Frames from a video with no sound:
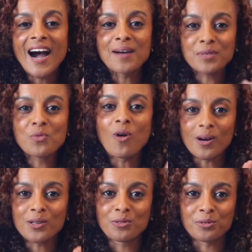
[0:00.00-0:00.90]
I'm going to
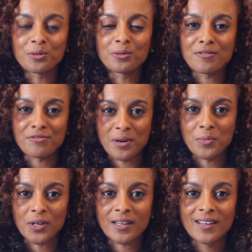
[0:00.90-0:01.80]
walk you through a
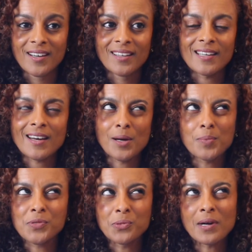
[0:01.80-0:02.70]
framework that
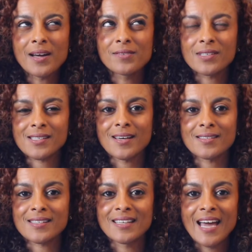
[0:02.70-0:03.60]
helps you kind of
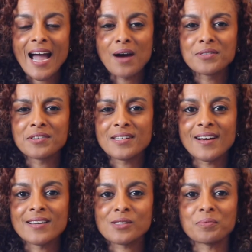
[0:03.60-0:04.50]
assess how is your
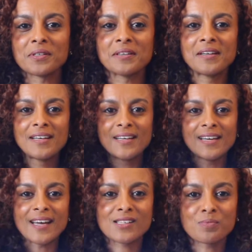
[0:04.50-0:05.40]
diaspora
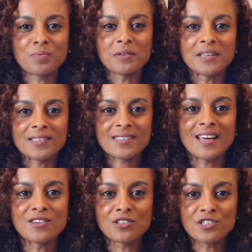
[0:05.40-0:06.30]
experience
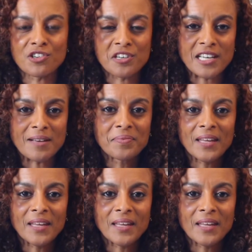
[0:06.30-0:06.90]
and your journey.